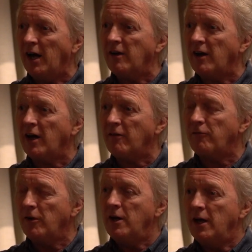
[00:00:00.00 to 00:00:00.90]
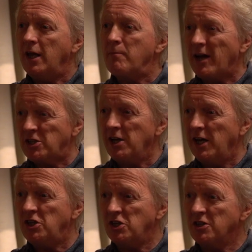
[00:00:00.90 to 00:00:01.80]
have
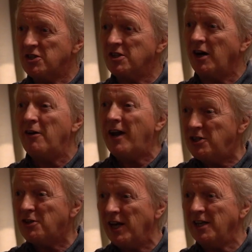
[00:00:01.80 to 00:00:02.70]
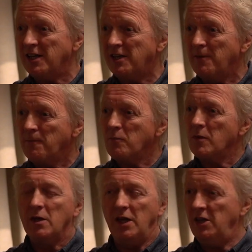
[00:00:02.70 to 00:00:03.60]
imaginations that are educated
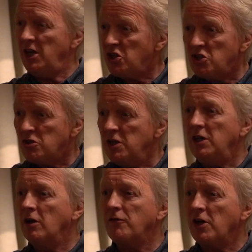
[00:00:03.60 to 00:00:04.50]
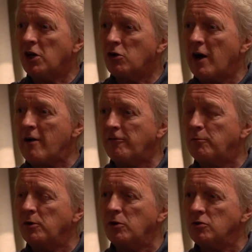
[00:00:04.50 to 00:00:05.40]
in the history of their craft,
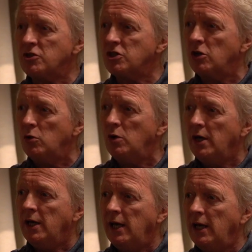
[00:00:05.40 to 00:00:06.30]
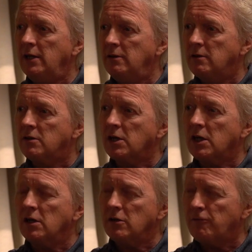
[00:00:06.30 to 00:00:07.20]
but also in the
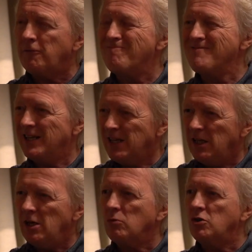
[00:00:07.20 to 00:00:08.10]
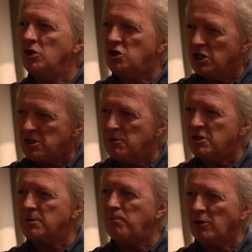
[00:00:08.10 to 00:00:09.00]
kind of
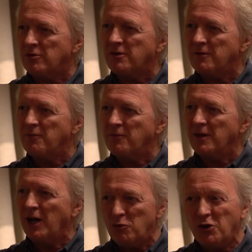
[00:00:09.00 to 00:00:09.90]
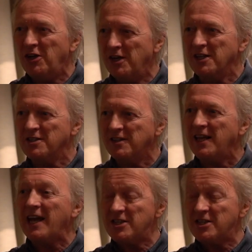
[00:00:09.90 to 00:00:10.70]
judgments about how good it is, the